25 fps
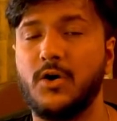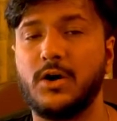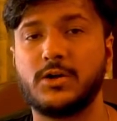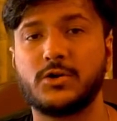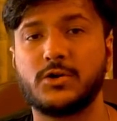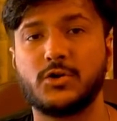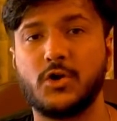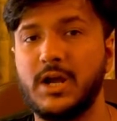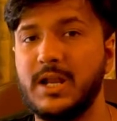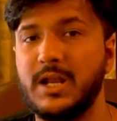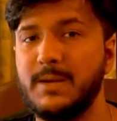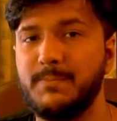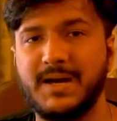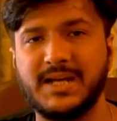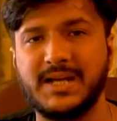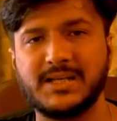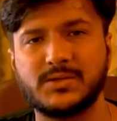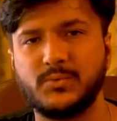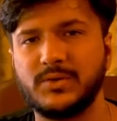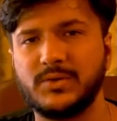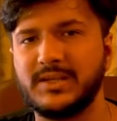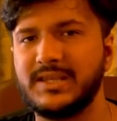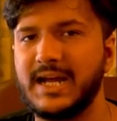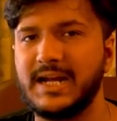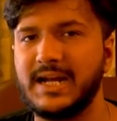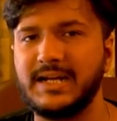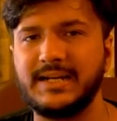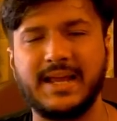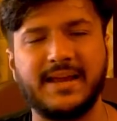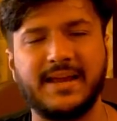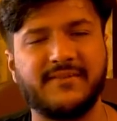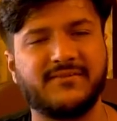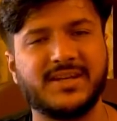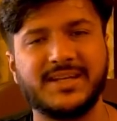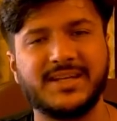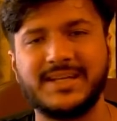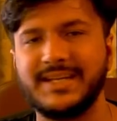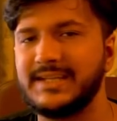Royal Pass. With that,
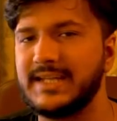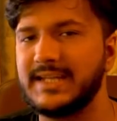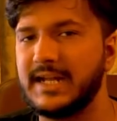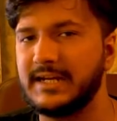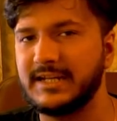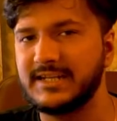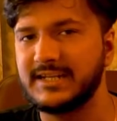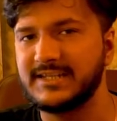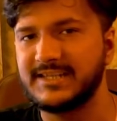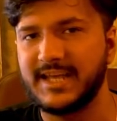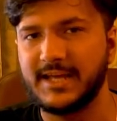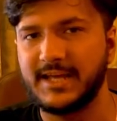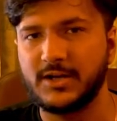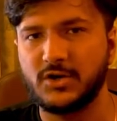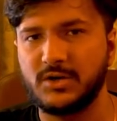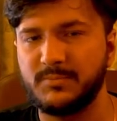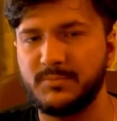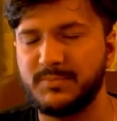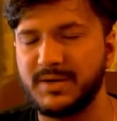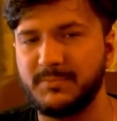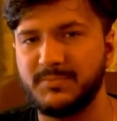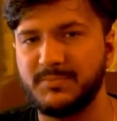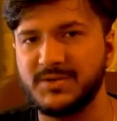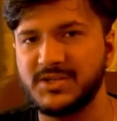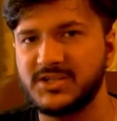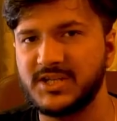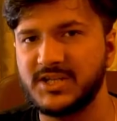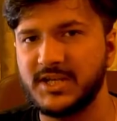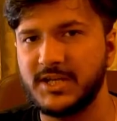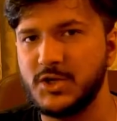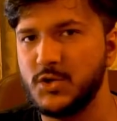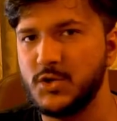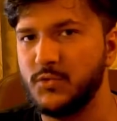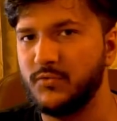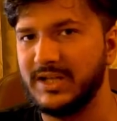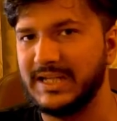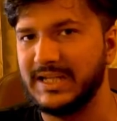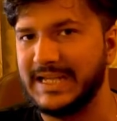everything that is there on Prepinsta,
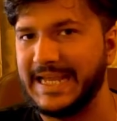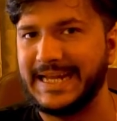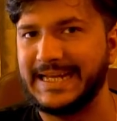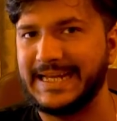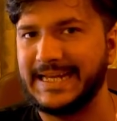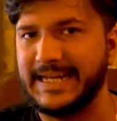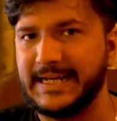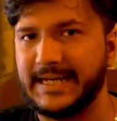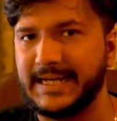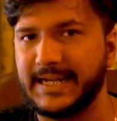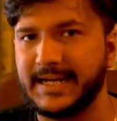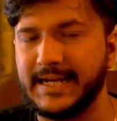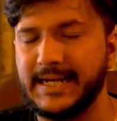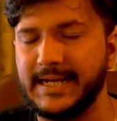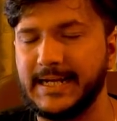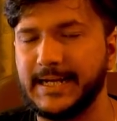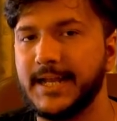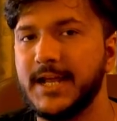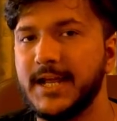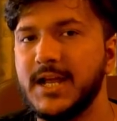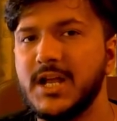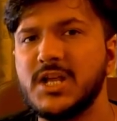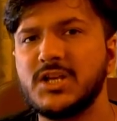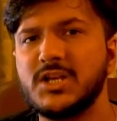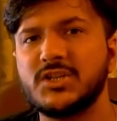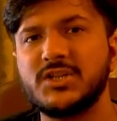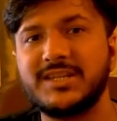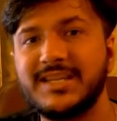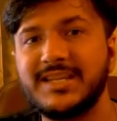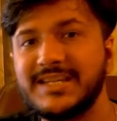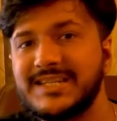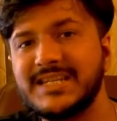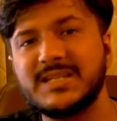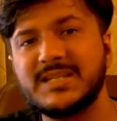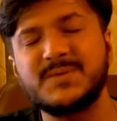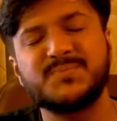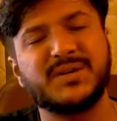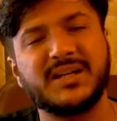you will get it, right? So
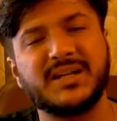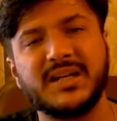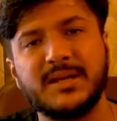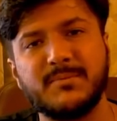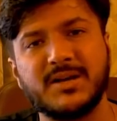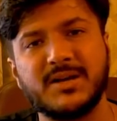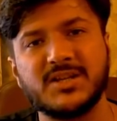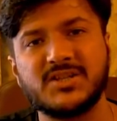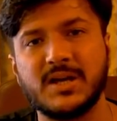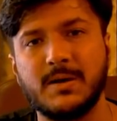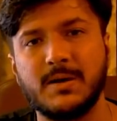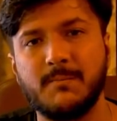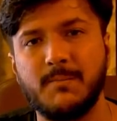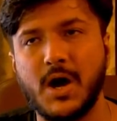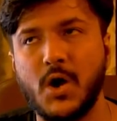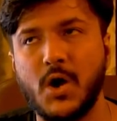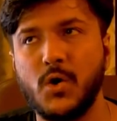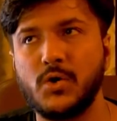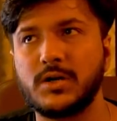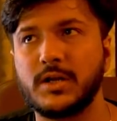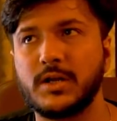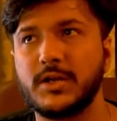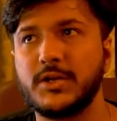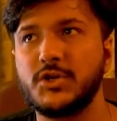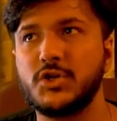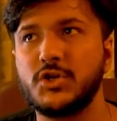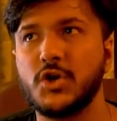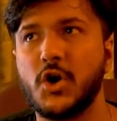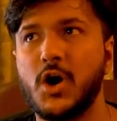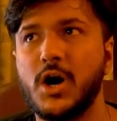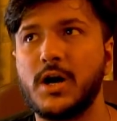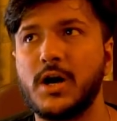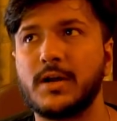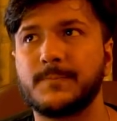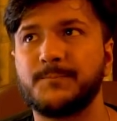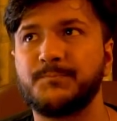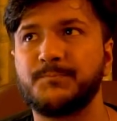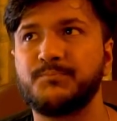this is pretty much about
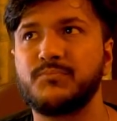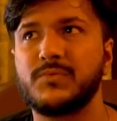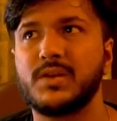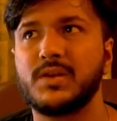your